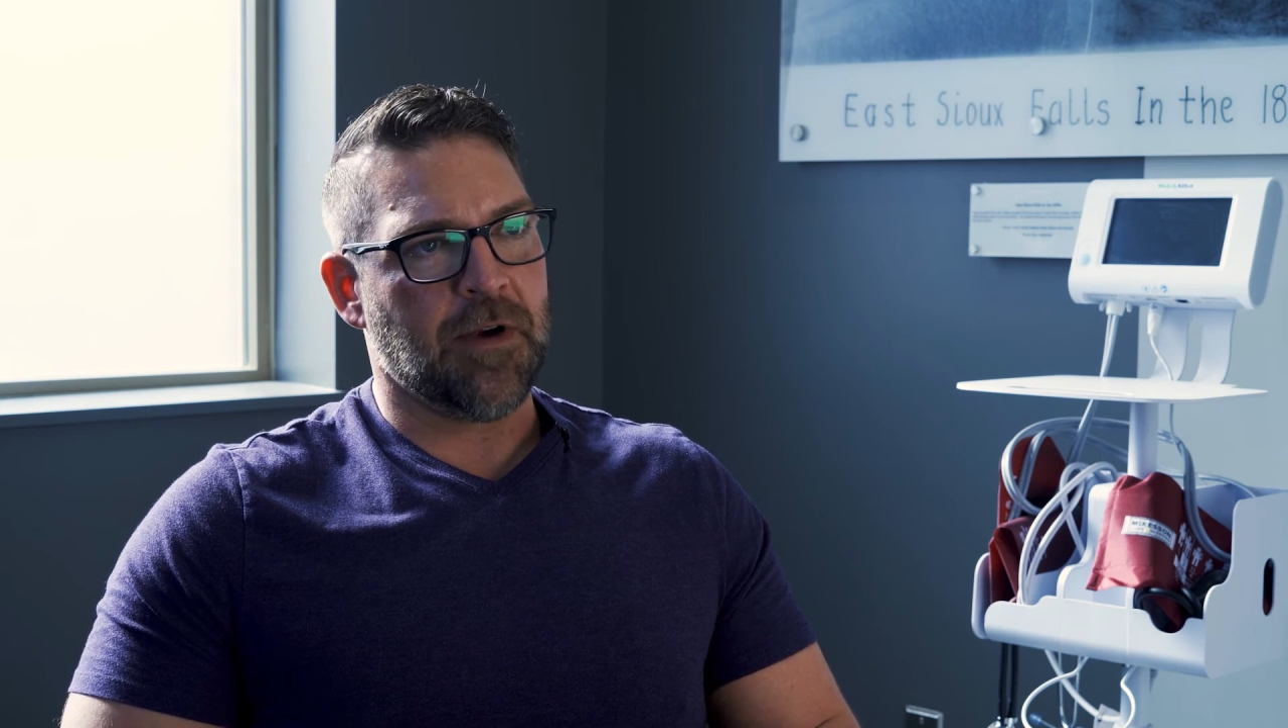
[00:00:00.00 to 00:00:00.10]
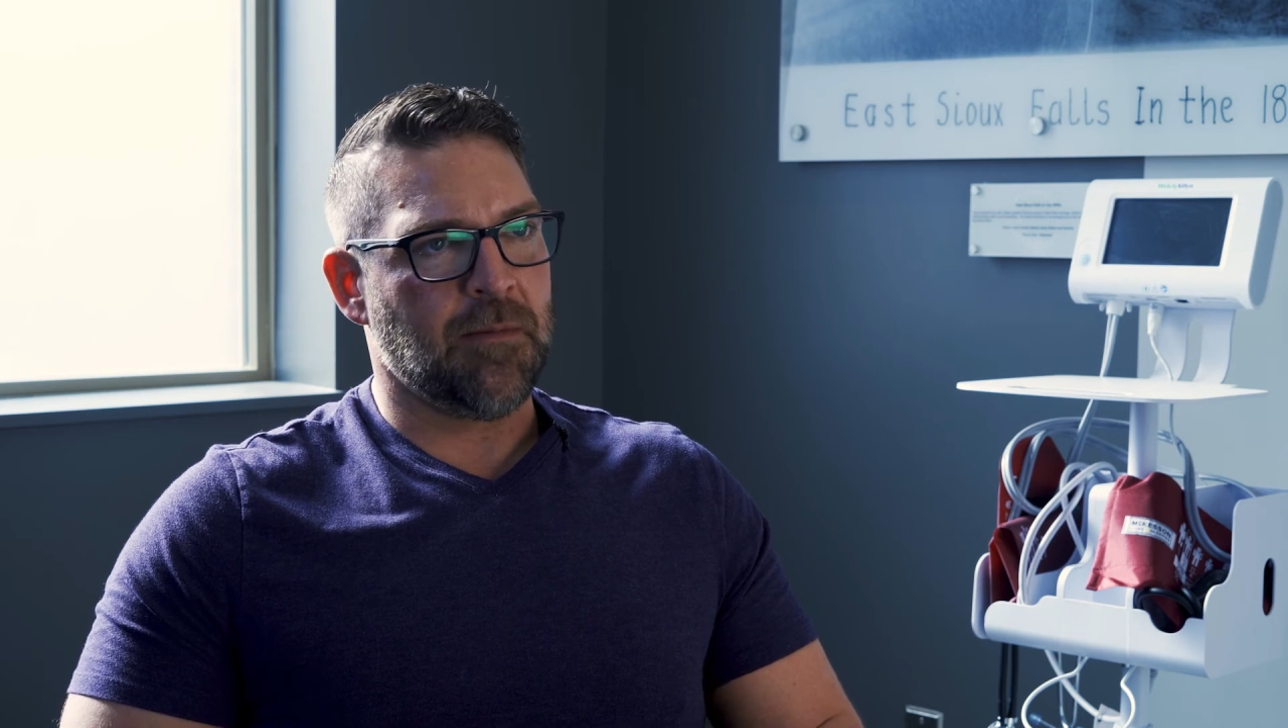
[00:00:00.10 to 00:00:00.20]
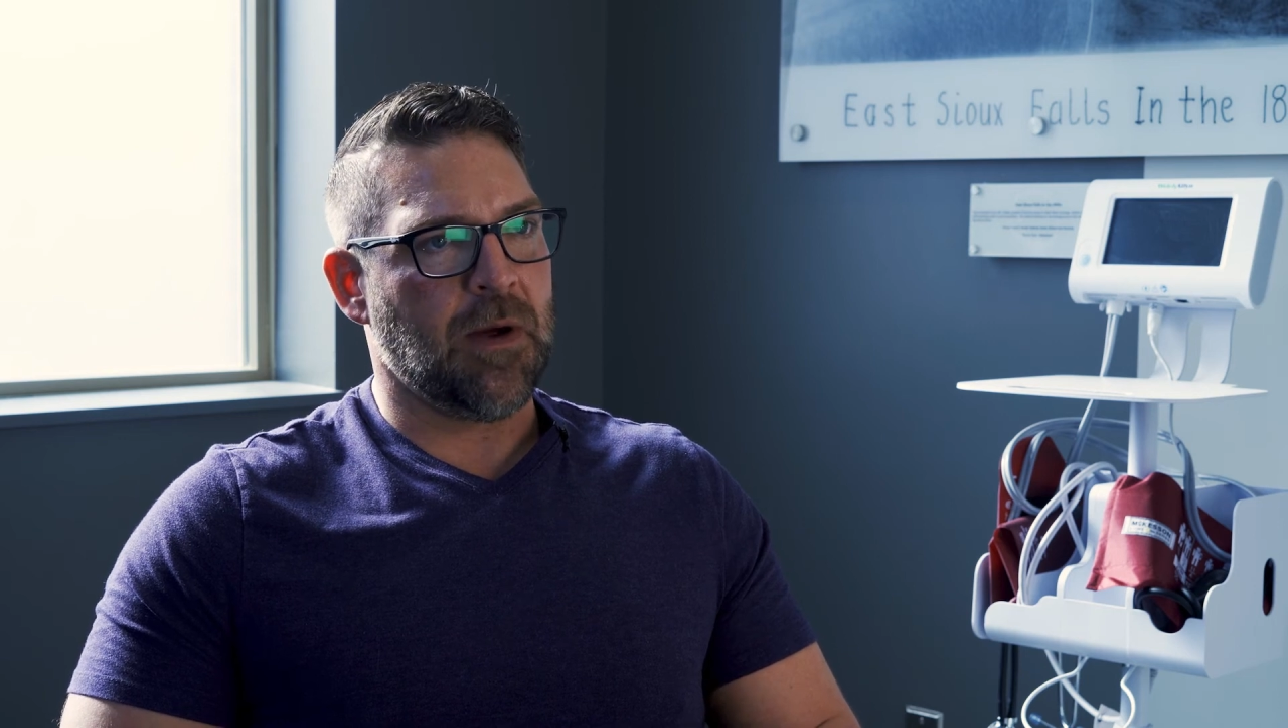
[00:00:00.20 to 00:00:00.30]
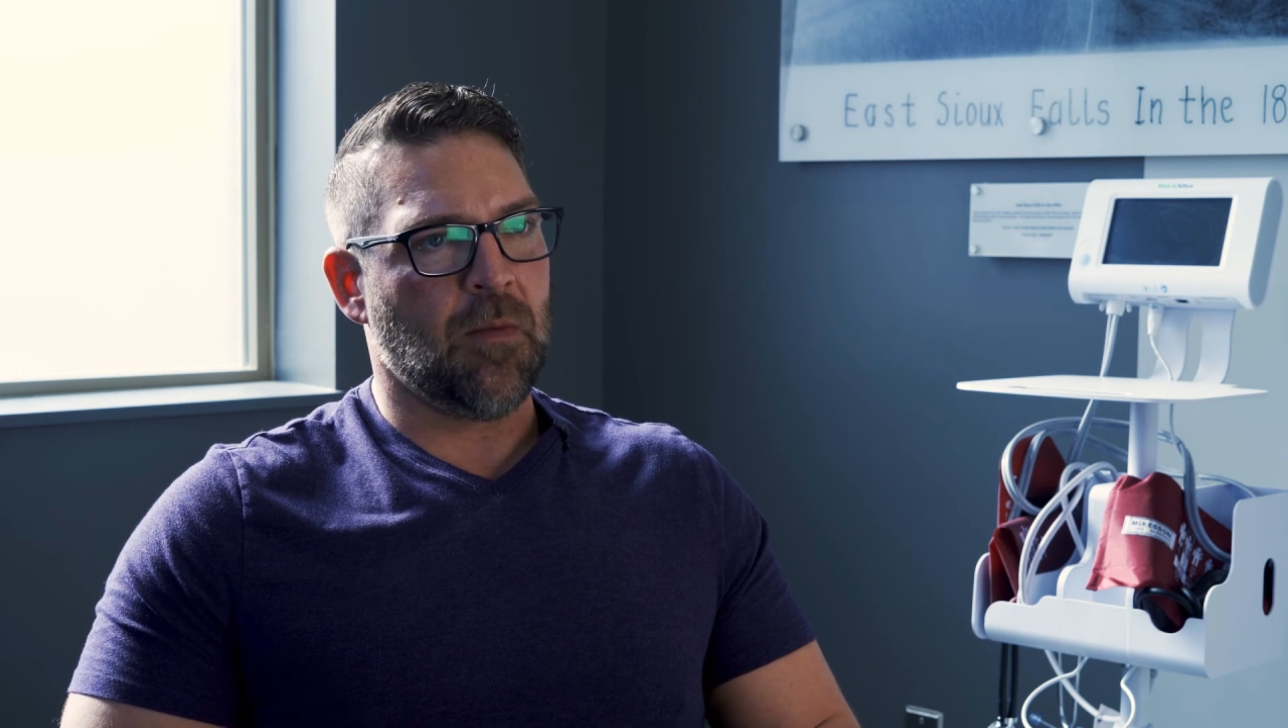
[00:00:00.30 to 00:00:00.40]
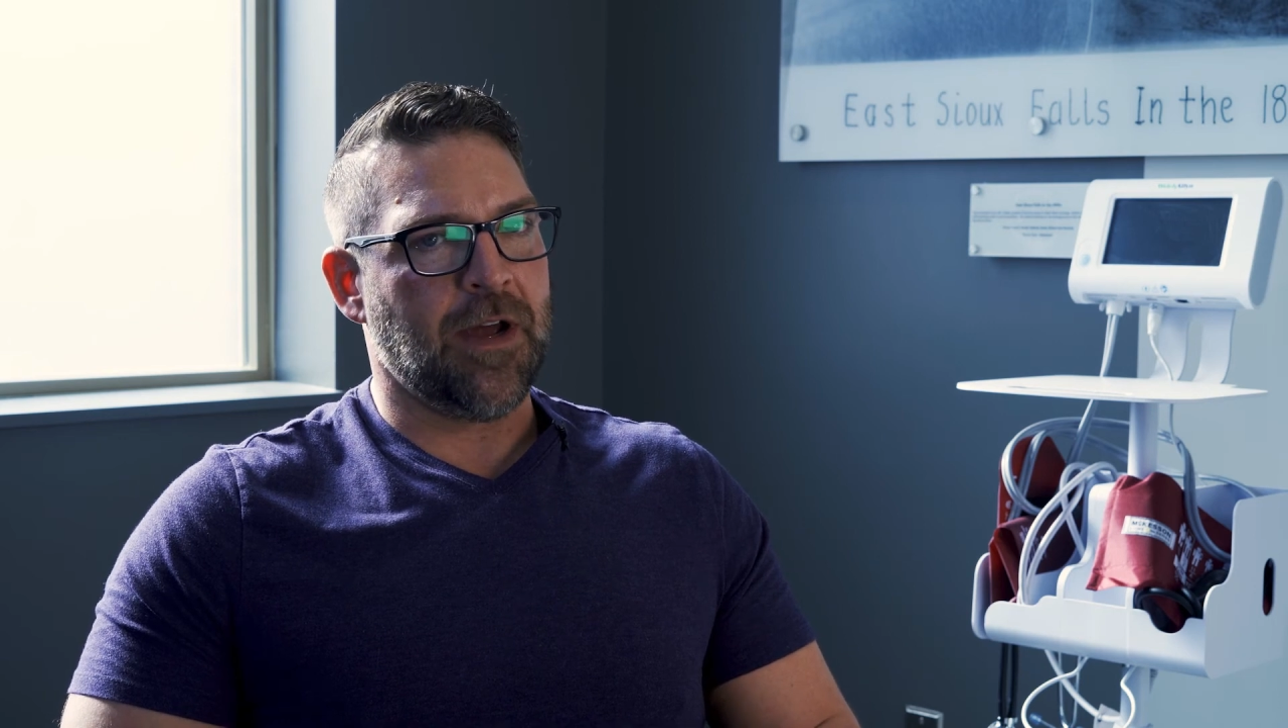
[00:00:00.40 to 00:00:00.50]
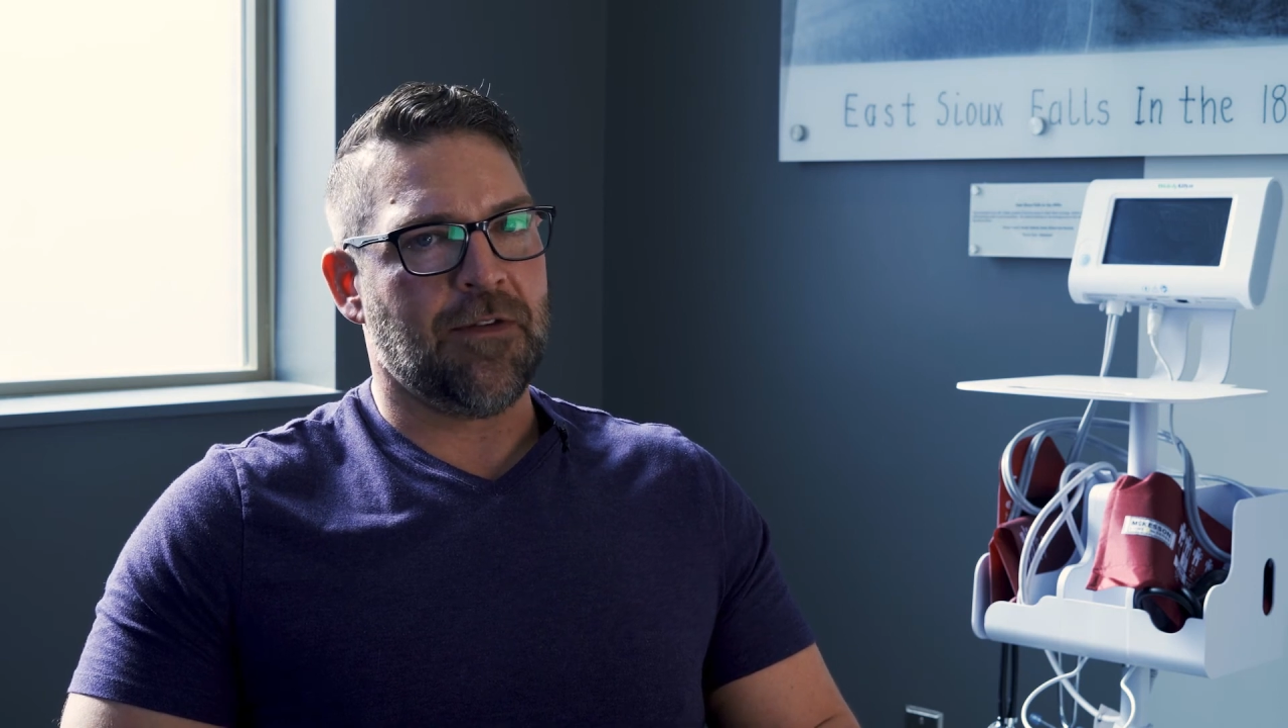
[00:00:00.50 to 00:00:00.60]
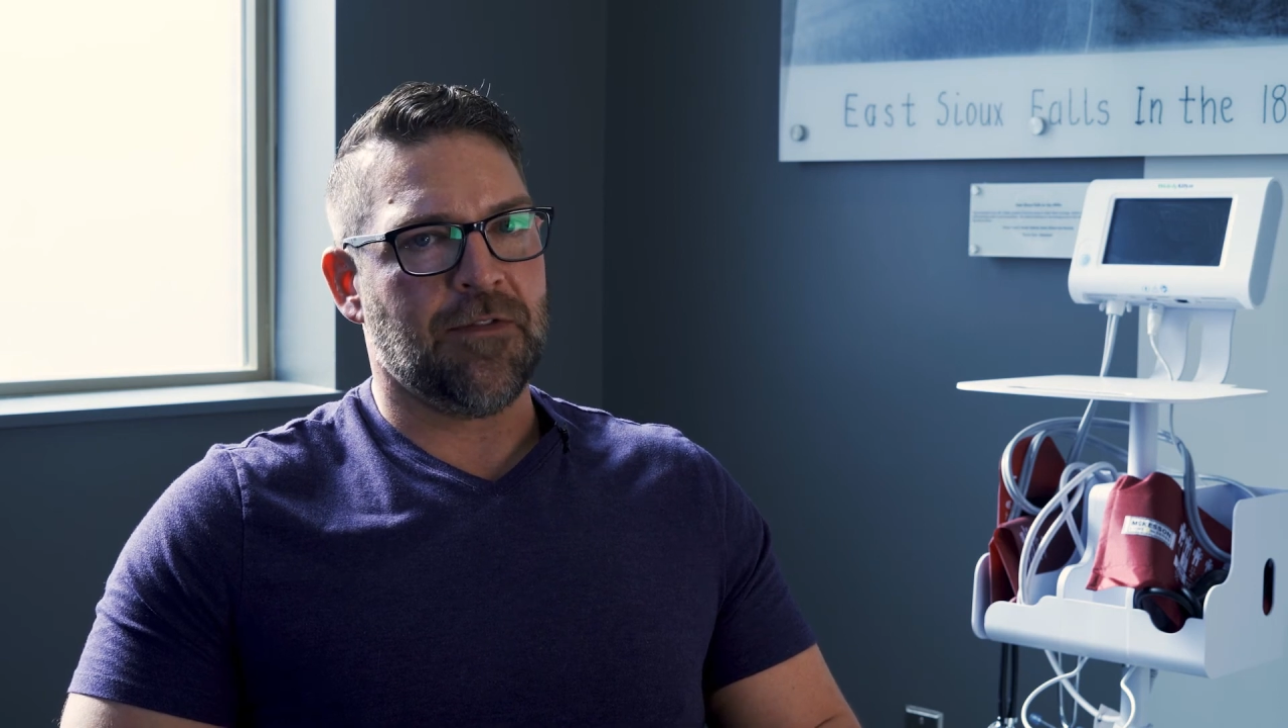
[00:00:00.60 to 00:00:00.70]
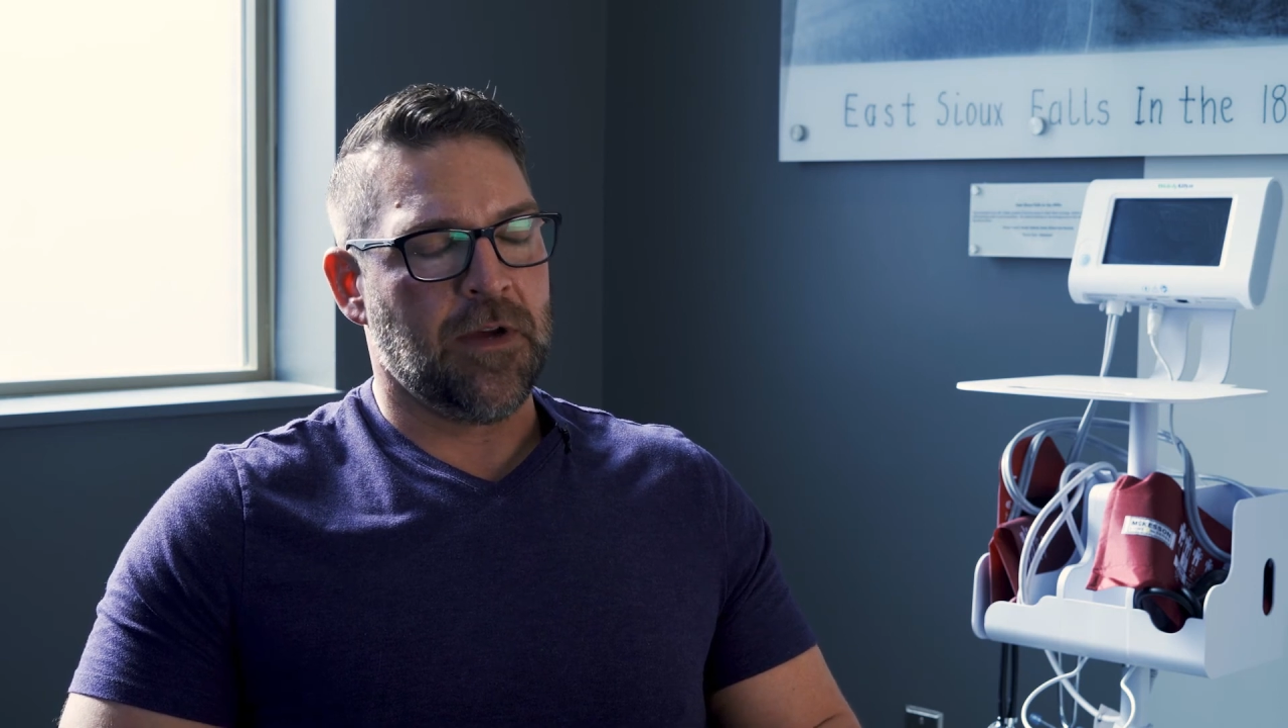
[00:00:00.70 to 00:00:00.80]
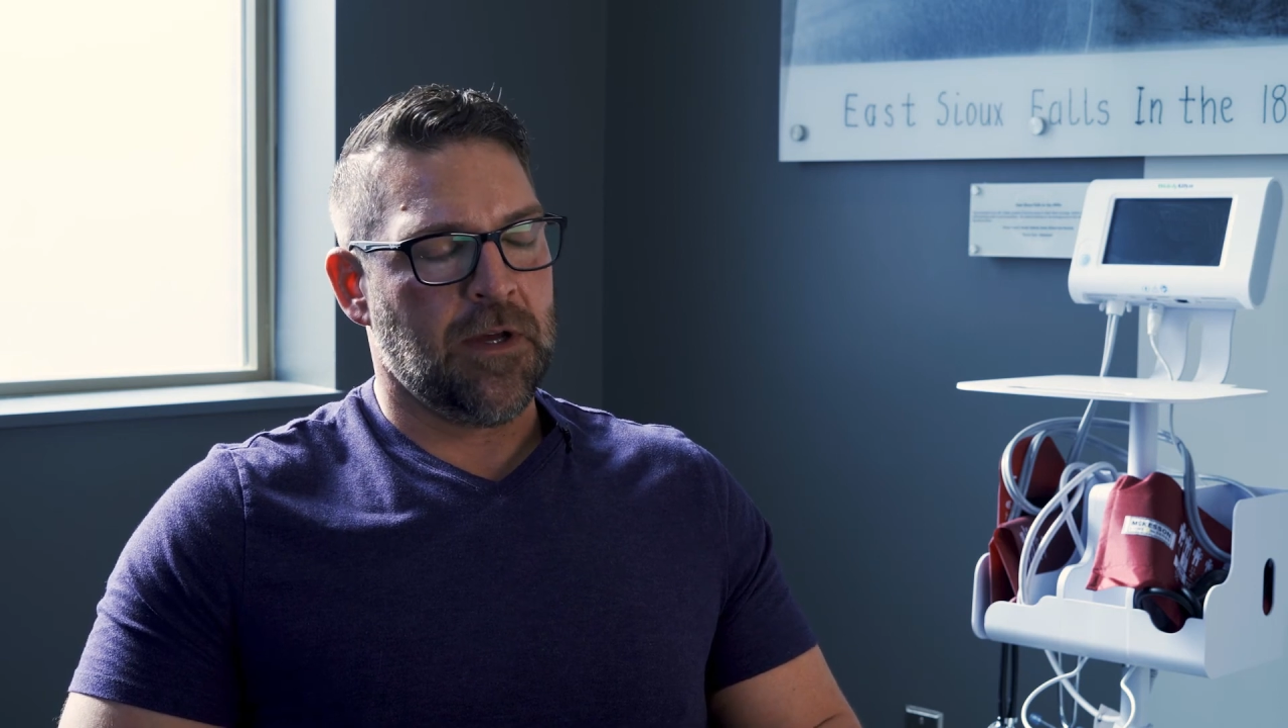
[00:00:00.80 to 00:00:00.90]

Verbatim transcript: marrying my wife,